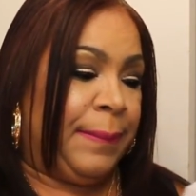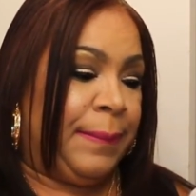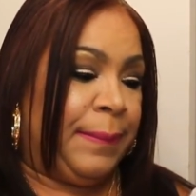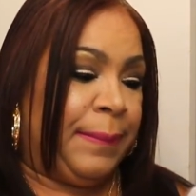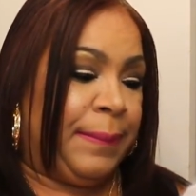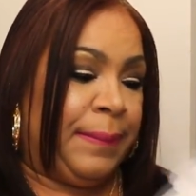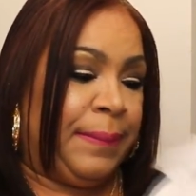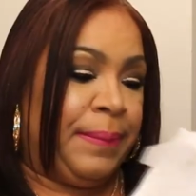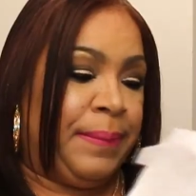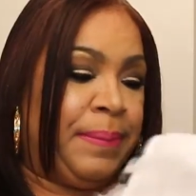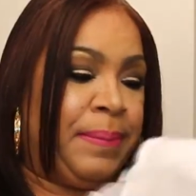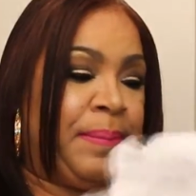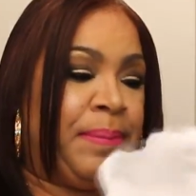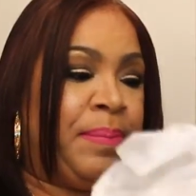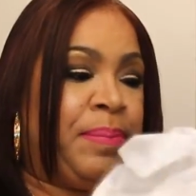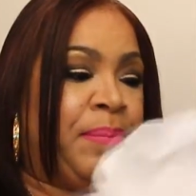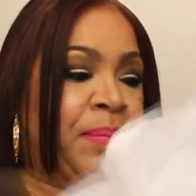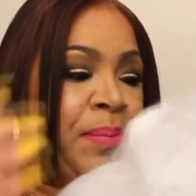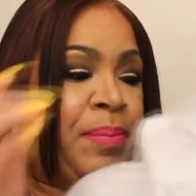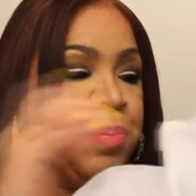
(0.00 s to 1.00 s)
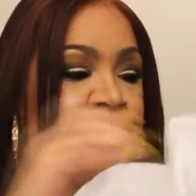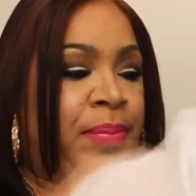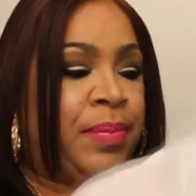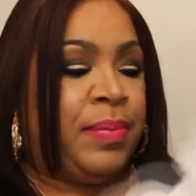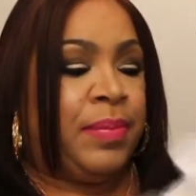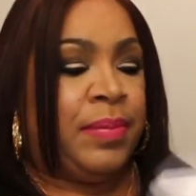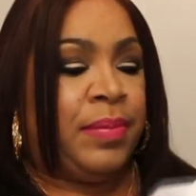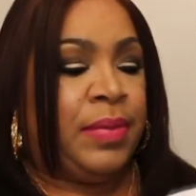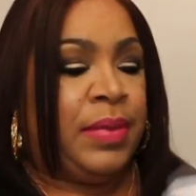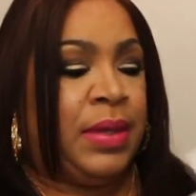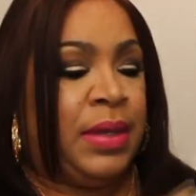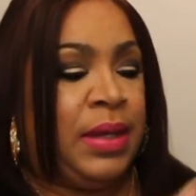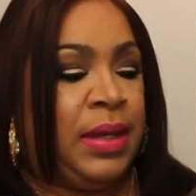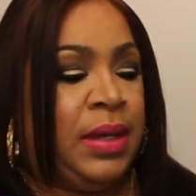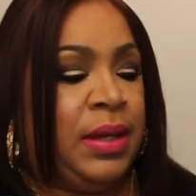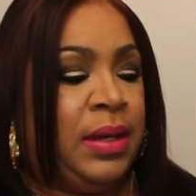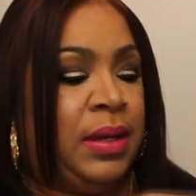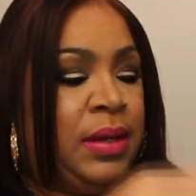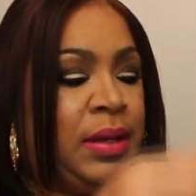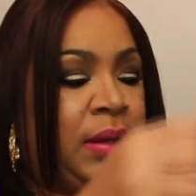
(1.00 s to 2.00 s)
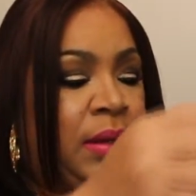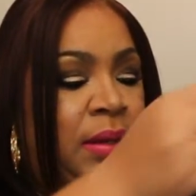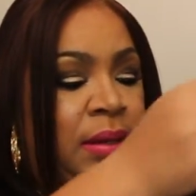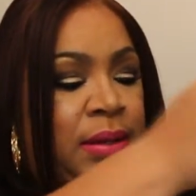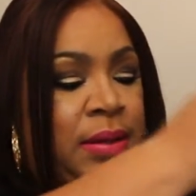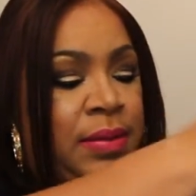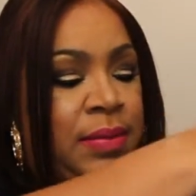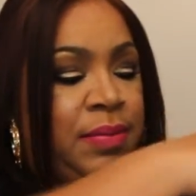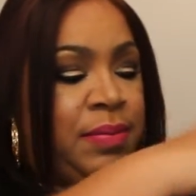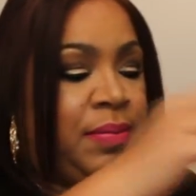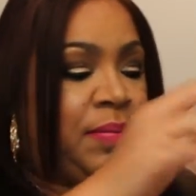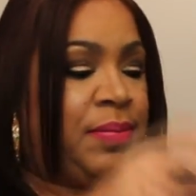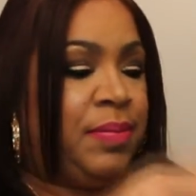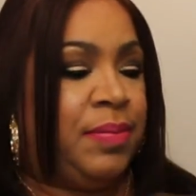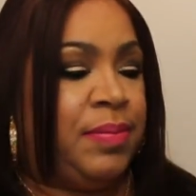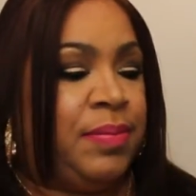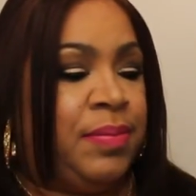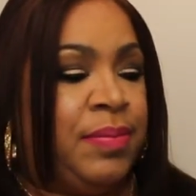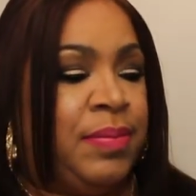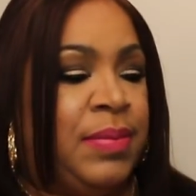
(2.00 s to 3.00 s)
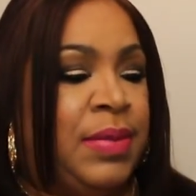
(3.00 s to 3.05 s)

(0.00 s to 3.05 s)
Nothing is said.